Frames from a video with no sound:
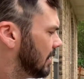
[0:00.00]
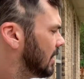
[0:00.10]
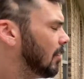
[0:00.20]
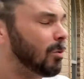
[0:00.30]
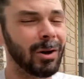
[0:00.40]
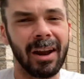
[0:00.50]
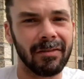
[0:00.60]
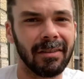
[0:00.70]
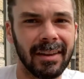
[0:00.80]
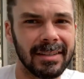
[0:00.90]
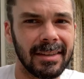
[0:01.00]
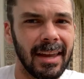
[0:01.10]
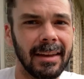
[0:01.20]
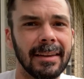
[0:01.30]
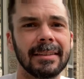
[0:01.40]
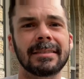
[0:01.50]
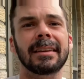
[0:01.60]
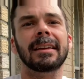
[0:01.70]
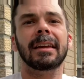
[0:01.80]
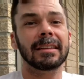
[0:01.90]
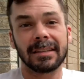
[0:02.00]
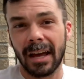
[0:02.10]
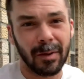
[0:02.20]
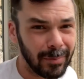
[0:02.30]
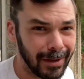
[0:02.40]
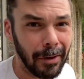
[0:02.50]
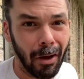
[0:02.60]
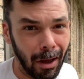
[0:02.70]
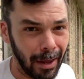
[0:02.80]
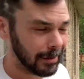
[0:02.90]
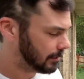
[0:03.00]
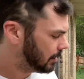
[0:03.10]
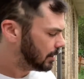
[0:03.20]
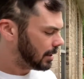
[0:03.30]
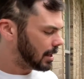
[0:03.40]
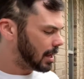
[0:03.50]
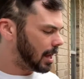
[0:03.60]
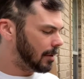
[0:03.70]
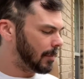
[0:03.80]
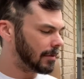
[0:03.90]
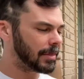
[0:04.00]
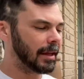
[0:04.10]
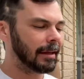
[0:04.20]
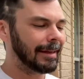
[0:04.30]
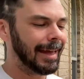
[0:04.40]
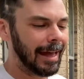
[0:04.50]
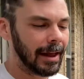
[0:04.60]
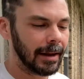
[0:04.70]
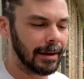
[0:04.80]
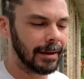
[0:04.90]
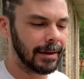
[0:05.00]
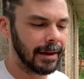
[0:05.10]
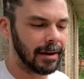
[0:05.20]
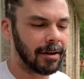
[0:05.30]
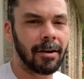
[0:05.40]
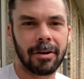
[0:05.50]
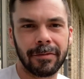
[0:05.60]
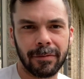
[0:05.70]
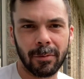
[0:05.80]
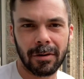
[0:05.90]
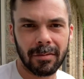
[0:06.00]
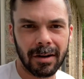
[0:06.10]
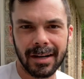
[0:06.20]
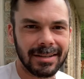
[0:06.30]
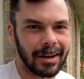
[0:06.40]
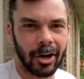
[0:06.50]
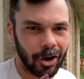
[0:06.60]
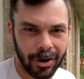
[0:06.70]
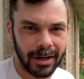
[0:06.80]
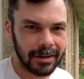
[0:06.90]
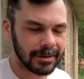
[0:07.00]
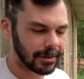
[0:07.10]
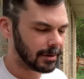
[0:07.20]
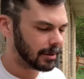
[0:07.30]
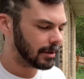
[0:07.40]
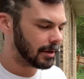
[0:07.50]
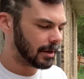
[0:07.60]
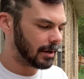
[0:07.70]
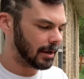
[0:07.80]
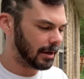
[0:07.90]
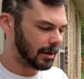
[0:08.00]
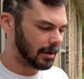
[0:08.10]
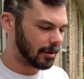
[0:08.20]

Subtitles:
and whatever this thing is gonna be gone. Thank God it hit a hard floor because I heard it. Oh,